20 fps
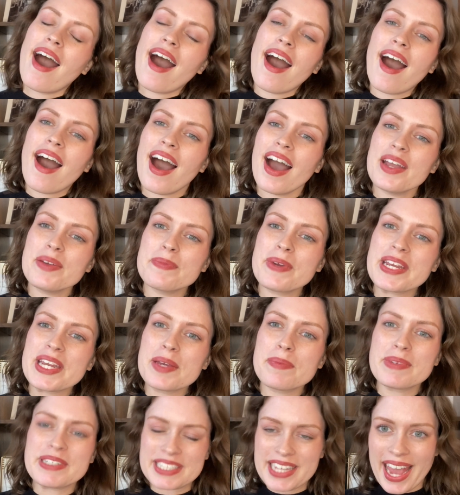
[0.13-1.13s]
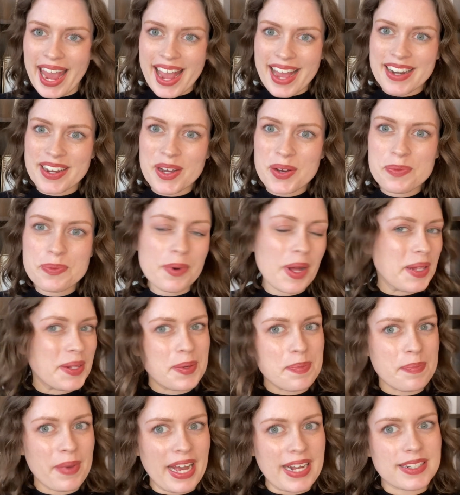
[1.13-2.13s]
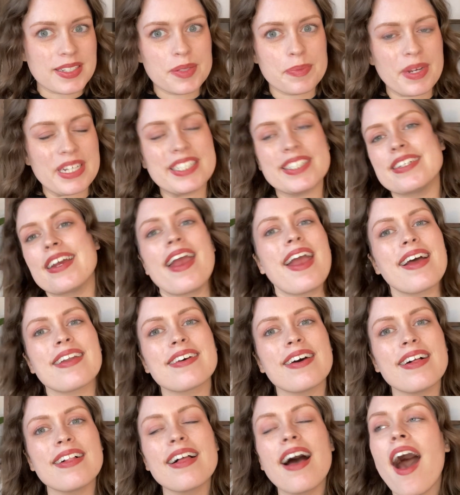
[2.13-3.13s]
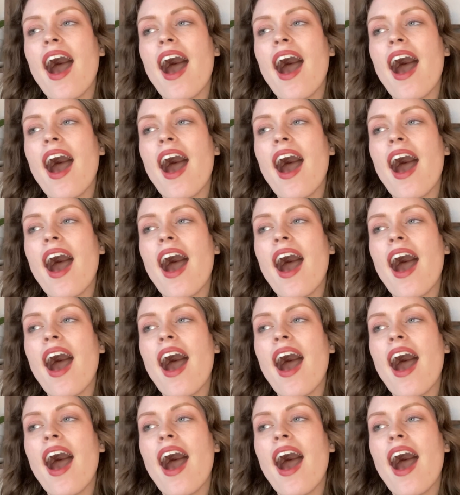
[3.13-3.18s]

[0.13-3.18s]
Hi, my name is Hannah. Welcome back to my channel.